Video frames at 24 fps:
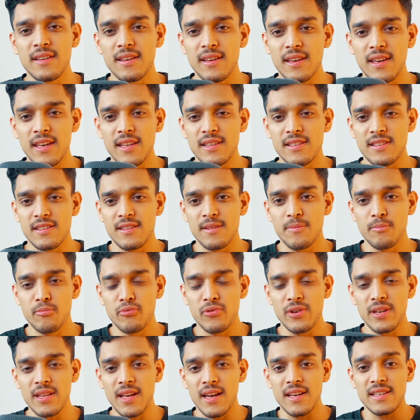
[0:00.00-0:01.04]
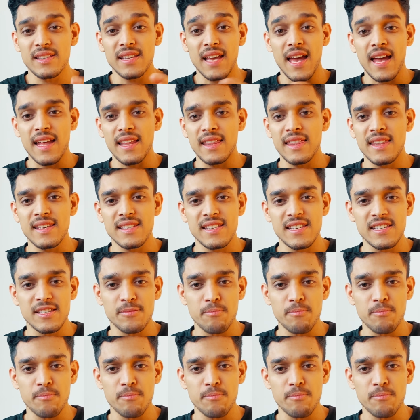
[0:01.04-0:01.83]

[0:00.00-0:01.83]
It's pretty nice, and this is